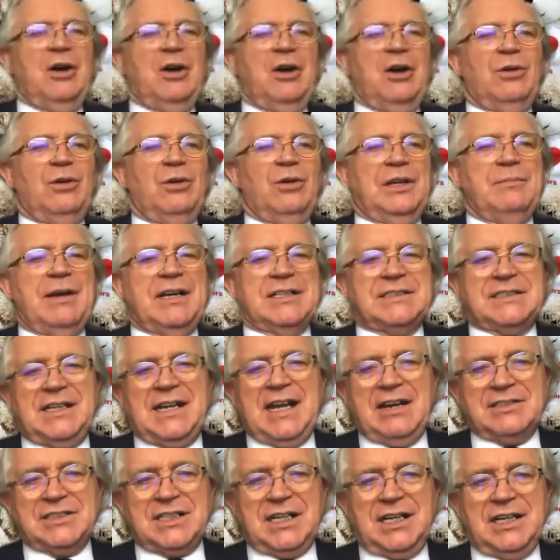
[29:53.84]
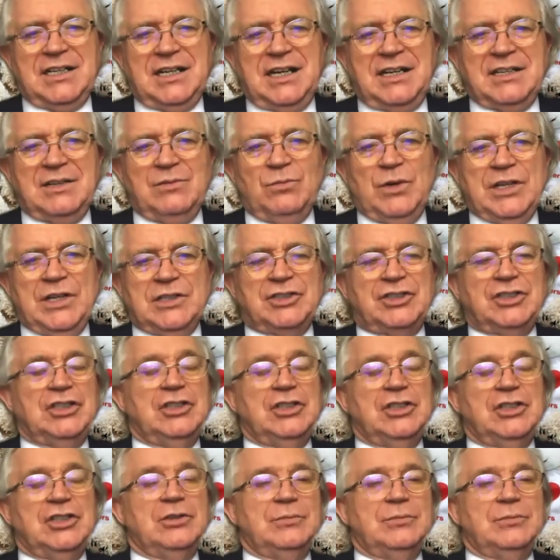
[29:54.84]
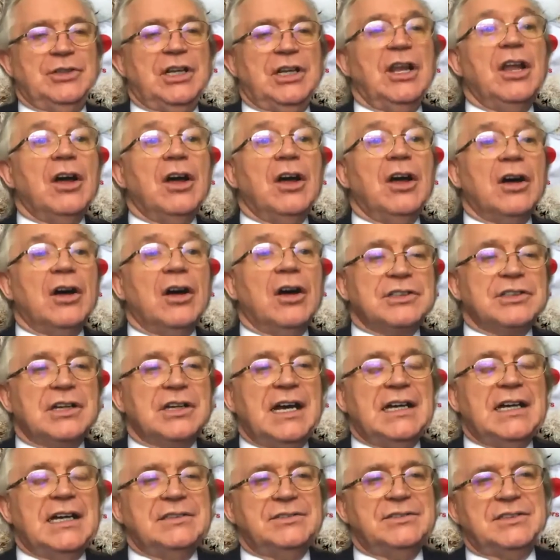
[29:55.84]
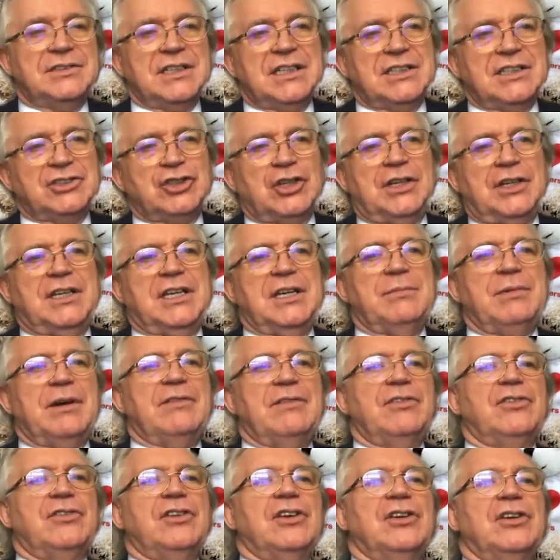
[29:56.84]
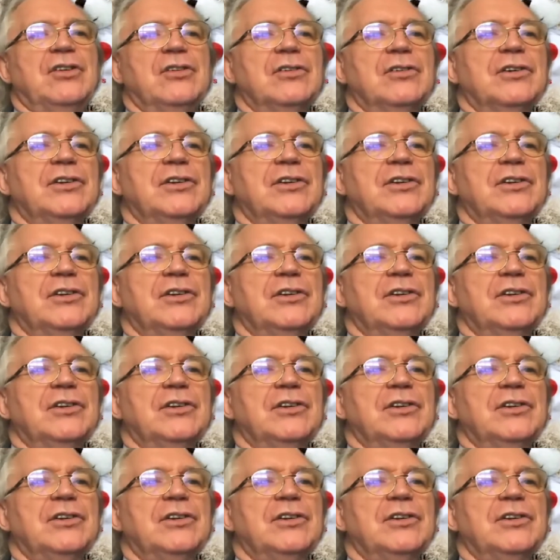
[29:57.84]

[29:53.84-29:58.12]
mess on our side. I think we assumed a lot and trying to keep everything good.